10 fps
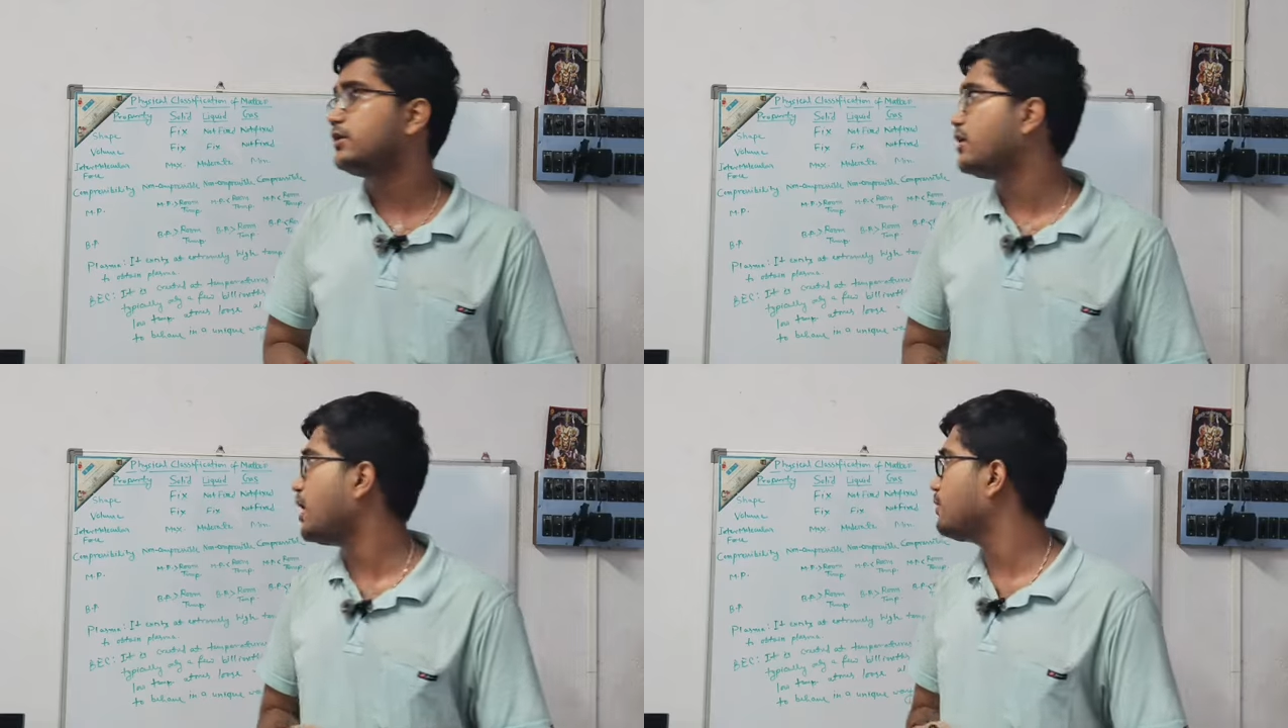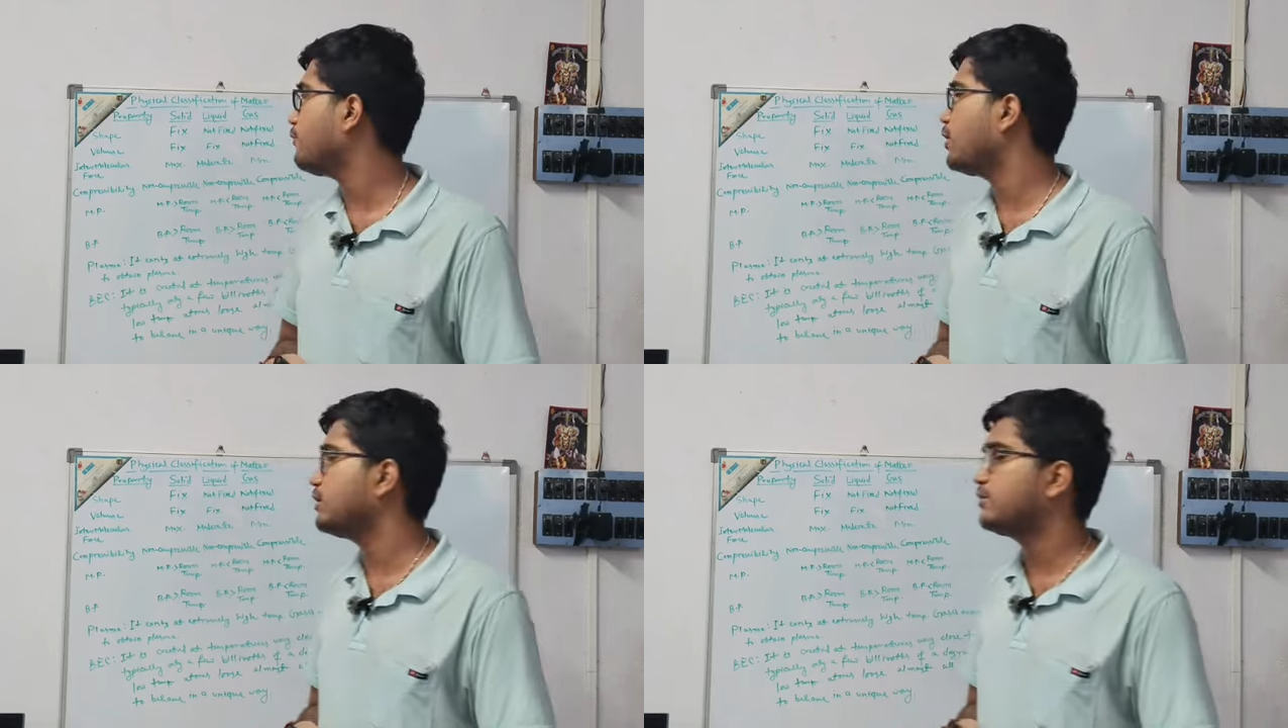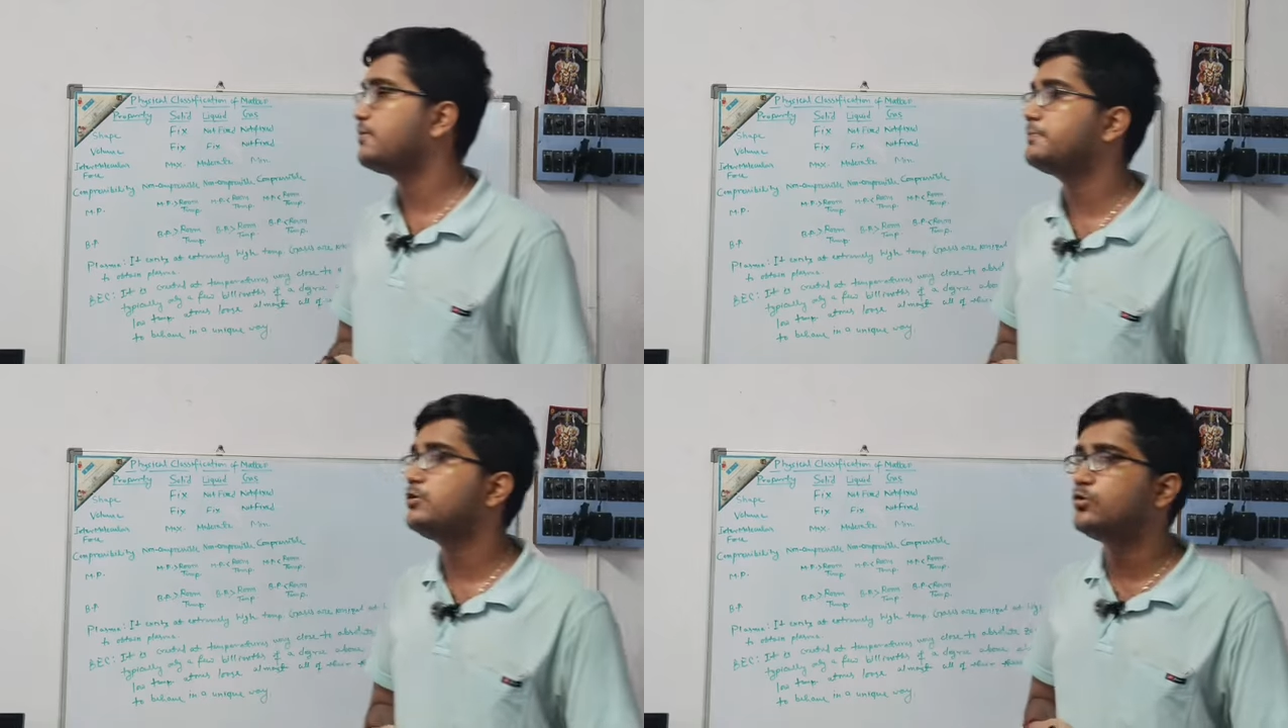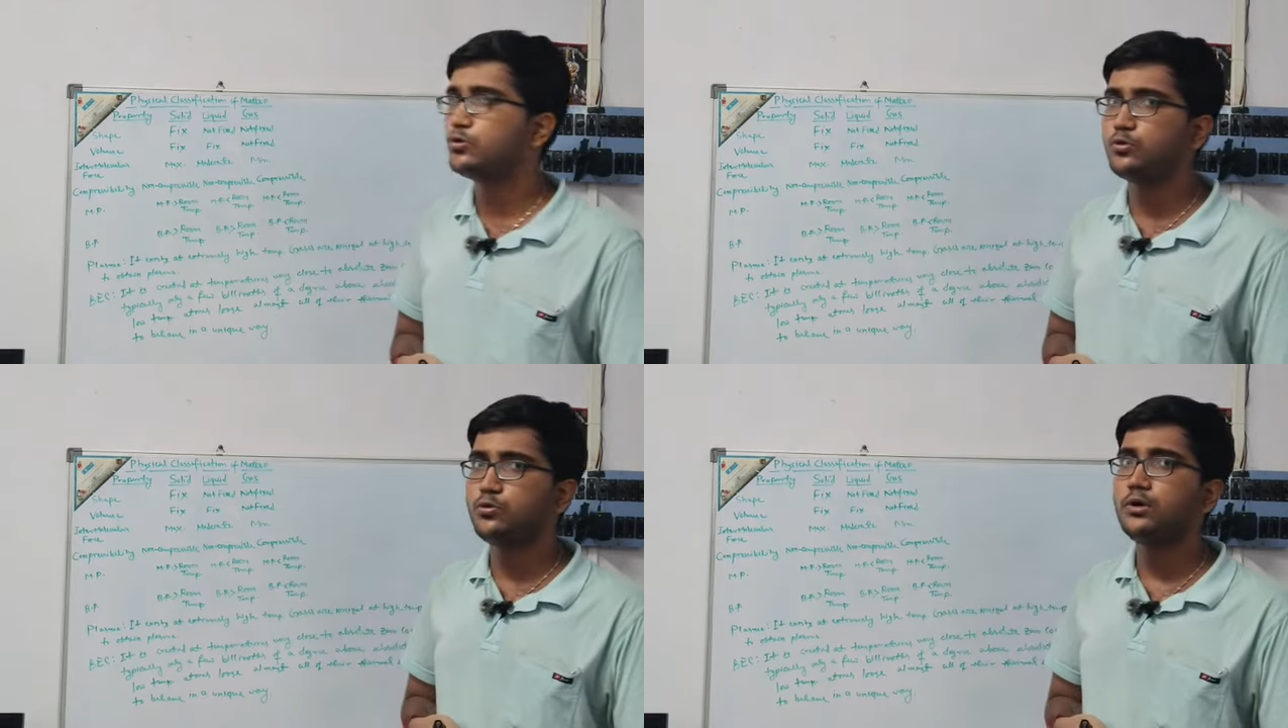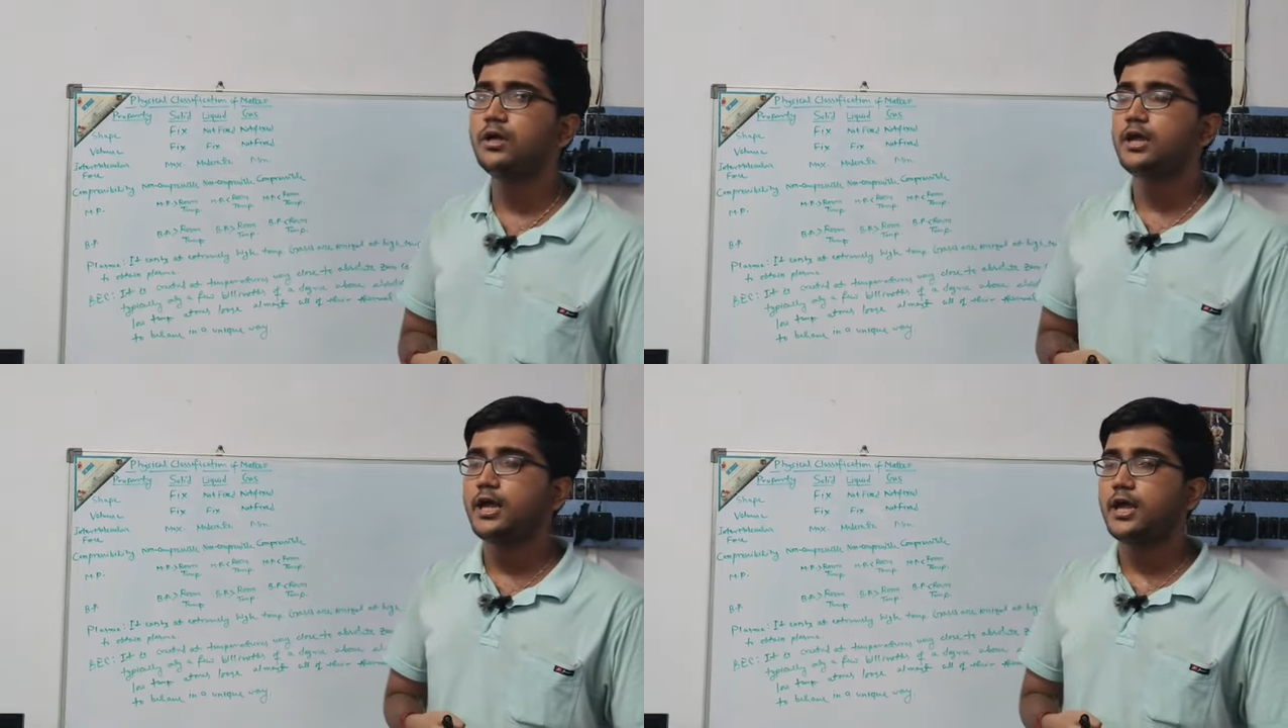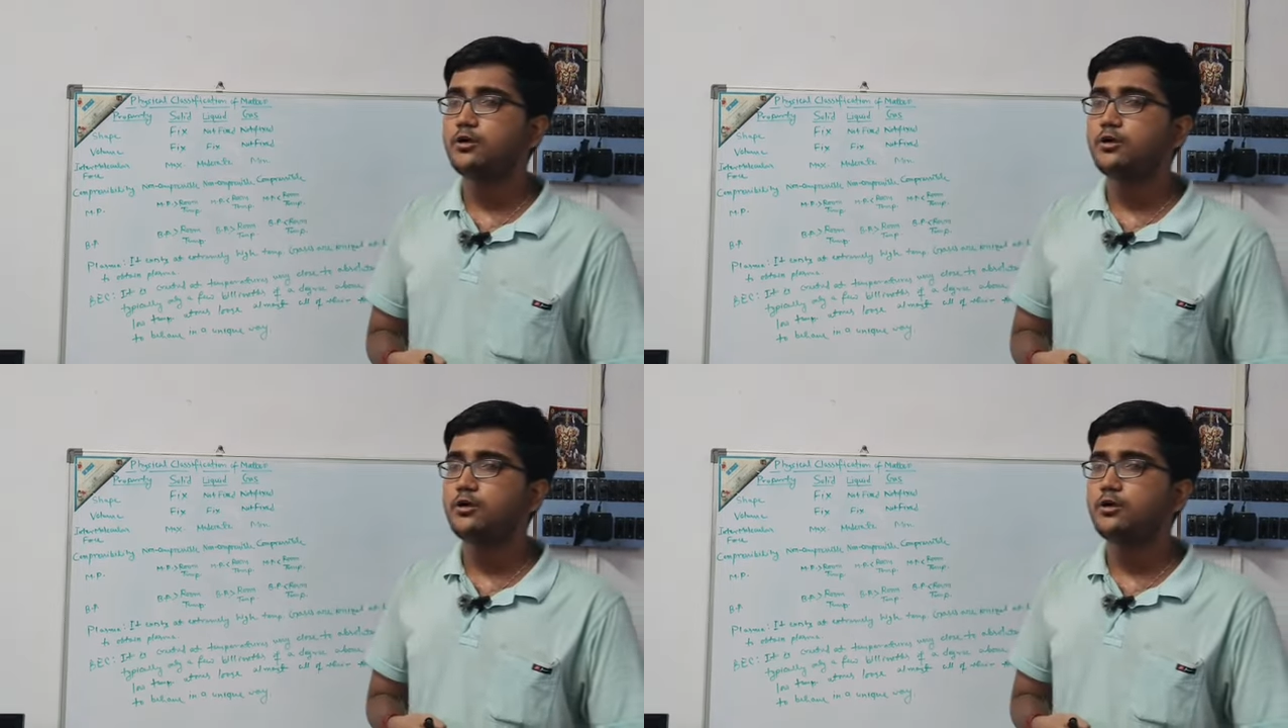And matter are, for example, O2,